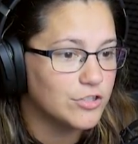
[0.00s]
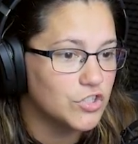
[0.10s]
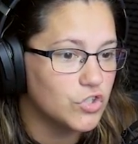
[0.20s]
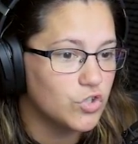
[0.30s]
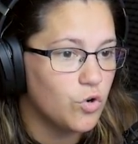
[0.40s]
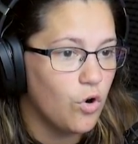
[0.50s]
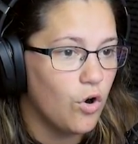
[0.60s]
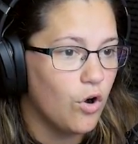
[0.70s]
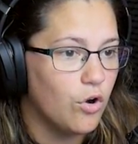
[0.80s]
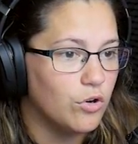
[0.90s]
want to go to the
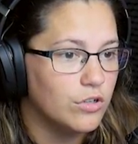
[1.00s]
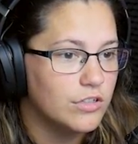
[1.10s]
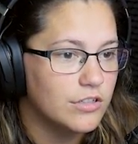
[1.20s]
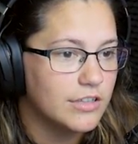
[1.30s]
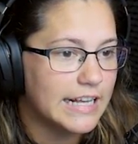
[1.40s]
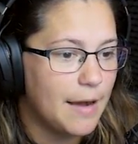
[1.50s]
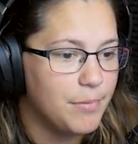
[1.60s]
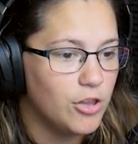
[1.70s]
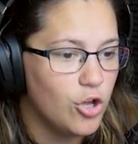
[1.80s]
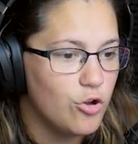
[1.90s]
pool. They got
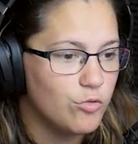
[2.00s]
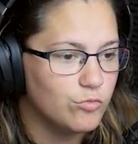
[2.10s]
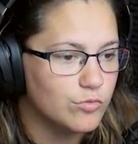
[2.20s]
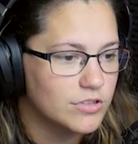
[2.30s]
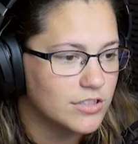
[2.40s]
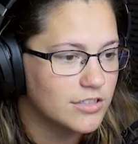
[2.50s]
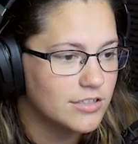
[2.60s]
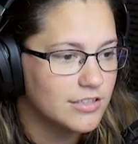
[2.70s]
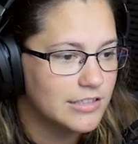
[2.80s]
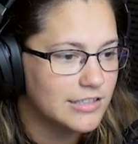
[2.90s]
balloons. Are you kidding